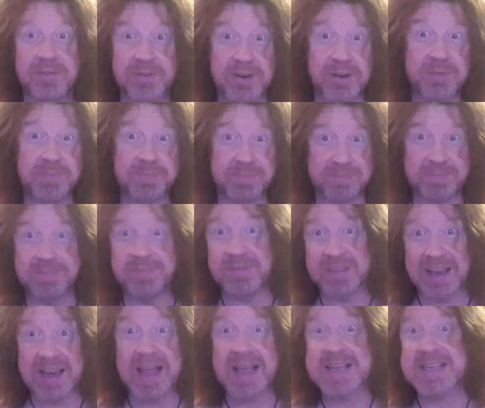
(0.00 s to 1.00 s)
for the,
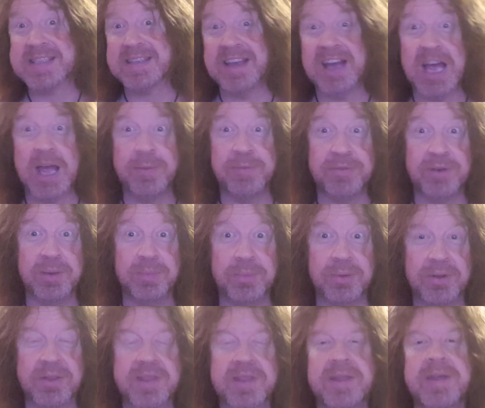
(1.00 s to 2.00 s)
the last time for a
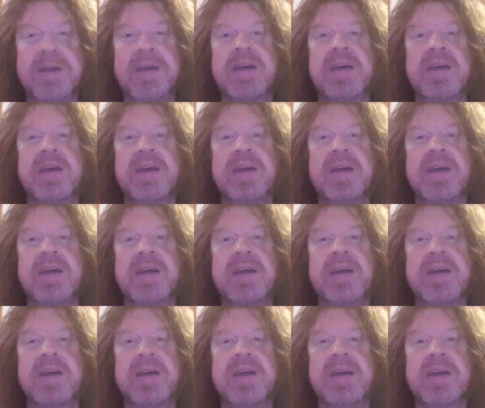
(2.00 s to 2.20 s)
month.